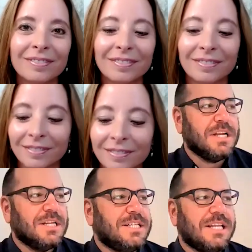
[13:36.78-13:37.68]
Well, I'm
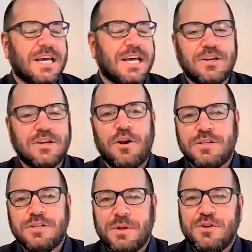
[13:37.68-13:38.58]
definitely going to take that to
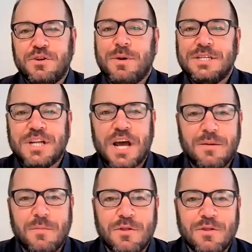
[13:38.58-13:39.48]
heart. I spend too much
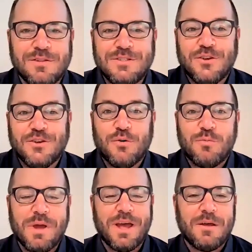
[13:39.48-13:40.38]
time on
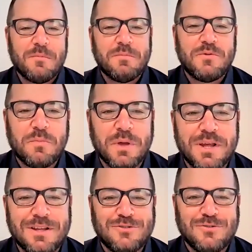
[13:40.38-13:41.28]
Zoom, so I'm
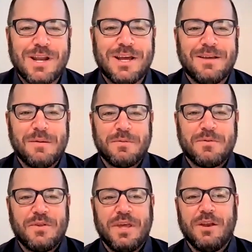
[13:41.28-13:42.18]
going to try to
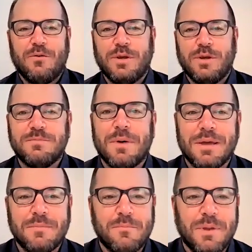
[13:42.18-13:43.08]
increase
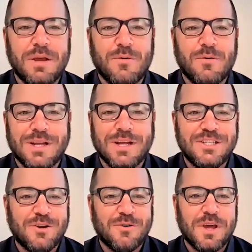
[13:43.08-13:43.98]
my blink
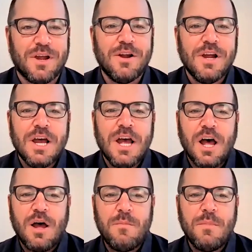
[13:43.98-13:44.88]
ratio there.
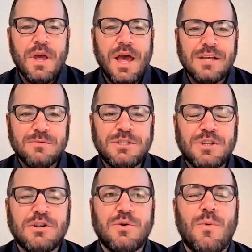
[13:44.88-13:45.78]
As we
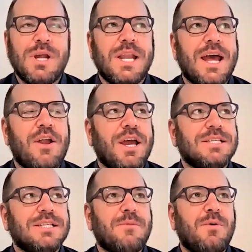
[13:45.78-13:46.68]
start to wind down, I
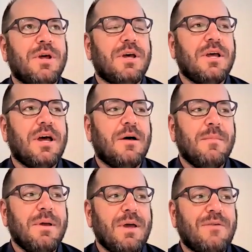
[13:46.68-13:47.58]
guess I want
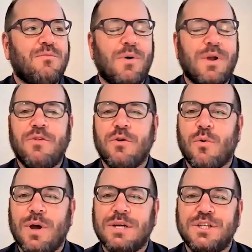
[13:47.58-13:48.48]
to have one other
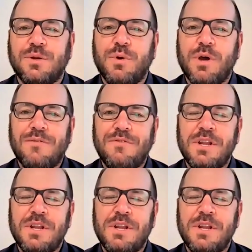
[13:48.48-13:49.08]
question.